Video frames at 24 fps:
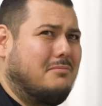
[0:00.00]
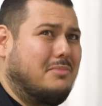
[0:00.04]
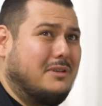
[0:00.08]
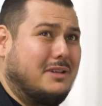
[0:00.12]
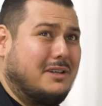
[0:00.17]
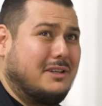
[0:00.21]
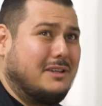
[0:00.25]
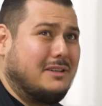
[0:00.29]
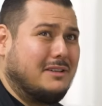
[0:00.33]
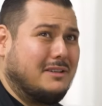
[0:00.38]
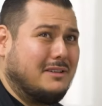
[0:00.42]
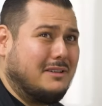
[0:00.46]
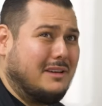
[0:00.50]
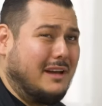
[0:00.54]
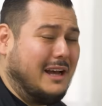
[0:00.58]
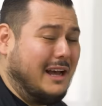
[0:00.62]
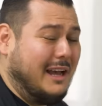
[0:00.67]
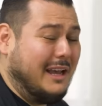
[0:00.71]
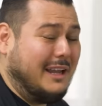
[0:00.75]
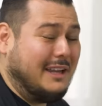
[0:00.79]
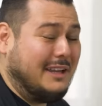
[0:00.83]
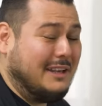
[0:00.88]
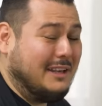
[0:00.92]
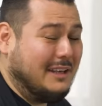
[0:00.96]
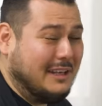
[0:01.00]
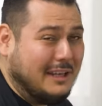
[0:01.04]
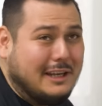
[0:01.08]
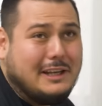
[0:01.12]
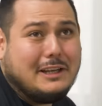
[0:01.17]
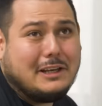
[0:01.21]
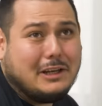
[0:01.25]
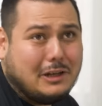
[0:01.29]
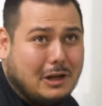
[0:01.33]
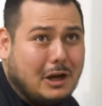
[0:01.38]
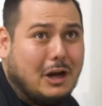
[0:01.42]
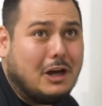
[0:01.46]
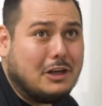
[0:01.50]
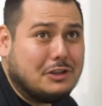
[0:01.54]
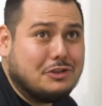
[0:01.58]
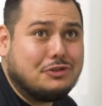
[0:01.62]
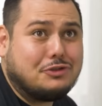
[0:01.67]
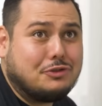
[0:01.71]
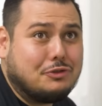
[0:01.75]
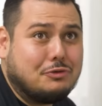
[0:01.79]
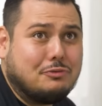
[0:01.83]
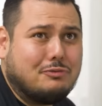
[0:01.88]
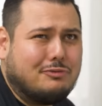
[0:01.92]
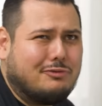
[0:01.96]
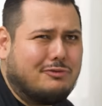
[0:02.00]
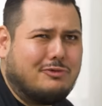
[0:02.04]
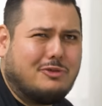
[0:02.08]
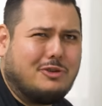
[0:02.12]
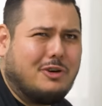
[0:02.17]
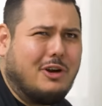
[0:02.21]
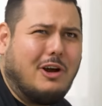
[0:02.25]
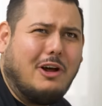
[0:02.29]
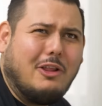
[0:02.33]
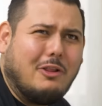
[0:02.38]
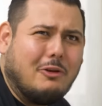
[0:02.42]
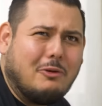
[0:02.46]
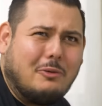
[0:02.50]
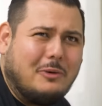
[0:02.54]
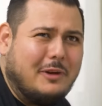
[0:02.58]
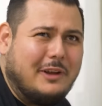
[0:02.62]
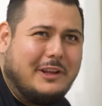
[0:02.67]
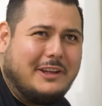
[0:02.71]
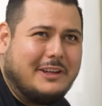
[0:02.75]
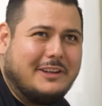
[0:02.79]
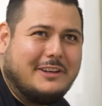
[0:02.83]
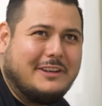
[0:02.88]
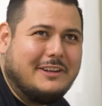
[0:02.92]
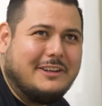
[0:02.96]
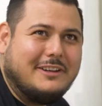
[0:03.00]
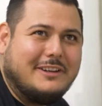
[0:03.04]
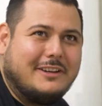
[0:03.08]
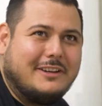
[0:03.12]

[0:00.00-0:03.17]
But I need a costume for Halloween.